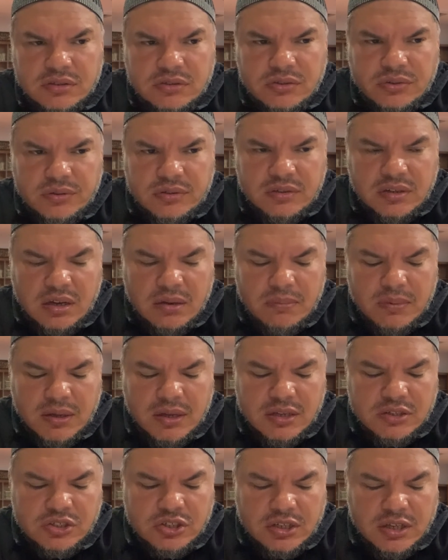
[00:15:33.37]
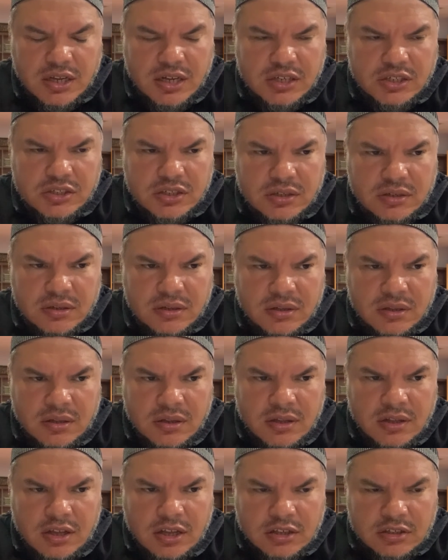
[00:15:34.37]
So Islamic education
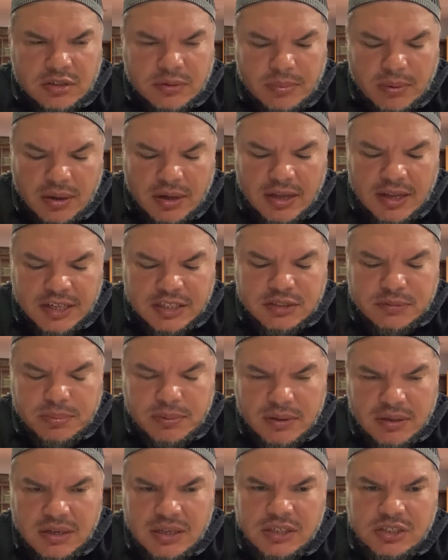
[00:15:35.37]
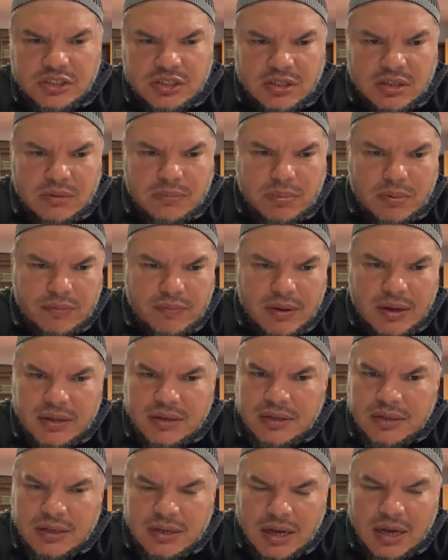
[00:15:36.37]
is about explanation and
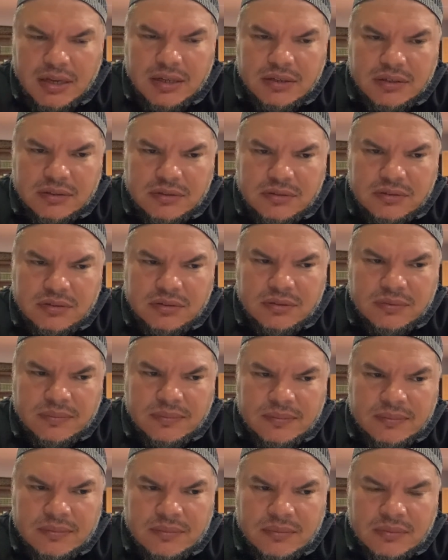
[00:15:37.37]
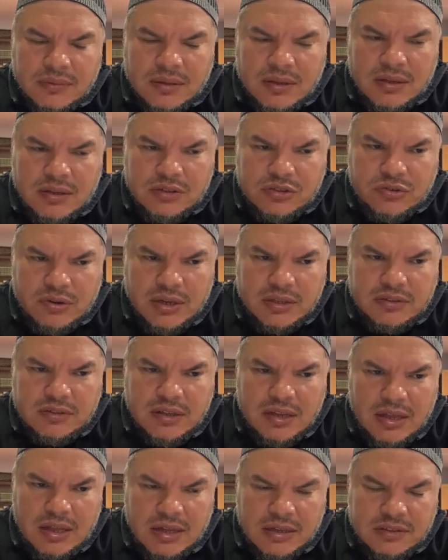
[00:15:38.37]
providing guidance. Trying to
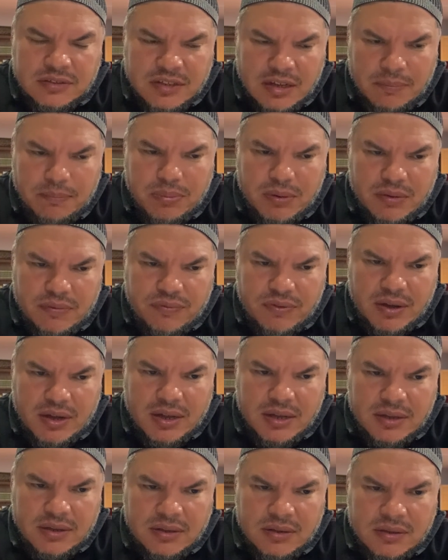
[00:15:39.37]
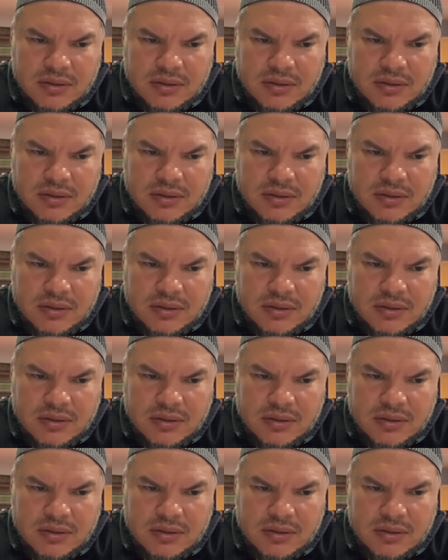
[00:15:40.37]
exemplify